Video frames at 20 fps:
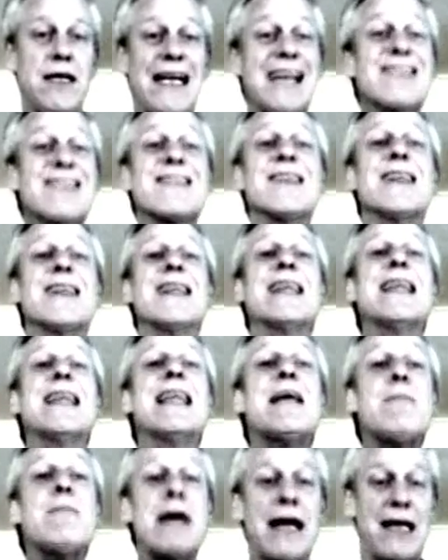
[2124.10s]
is
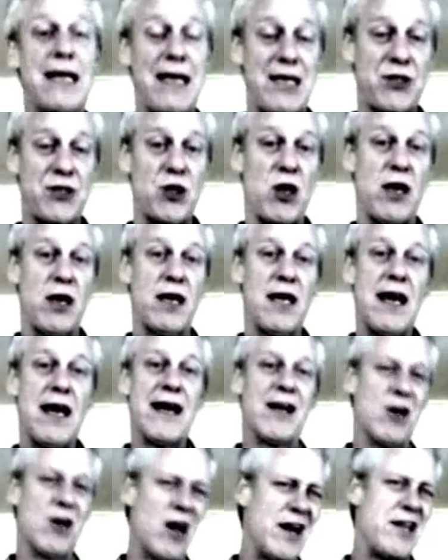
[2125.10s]
limitless
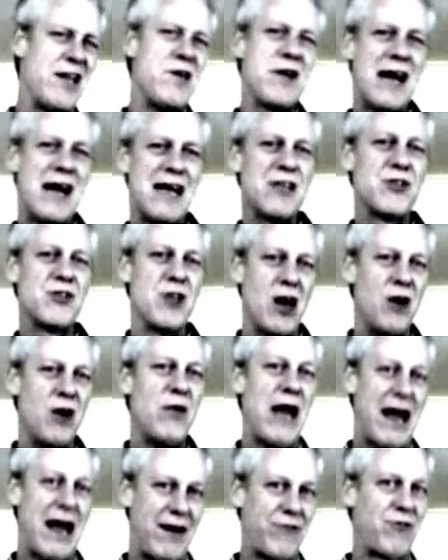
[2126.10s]
online. A lot of you guys
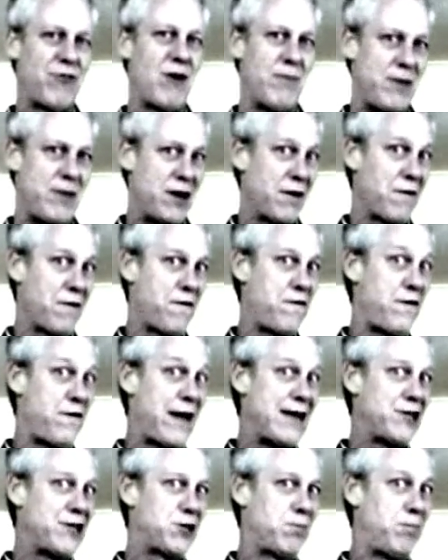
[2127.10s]
know that from your
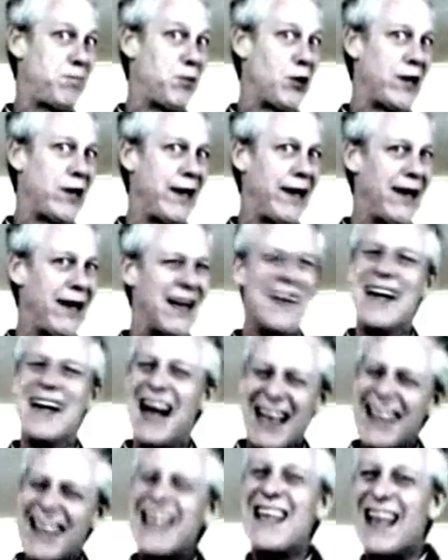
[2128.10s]
Facebooking.
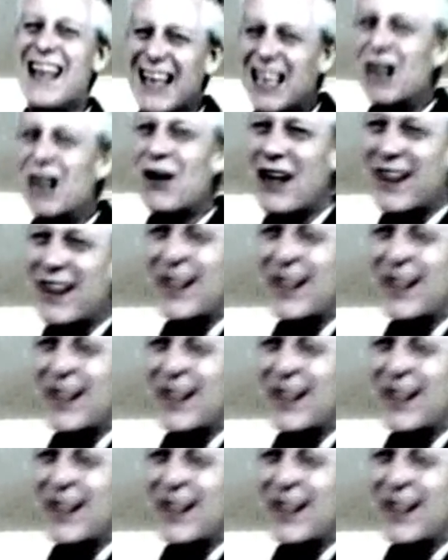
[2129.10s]
I think, you know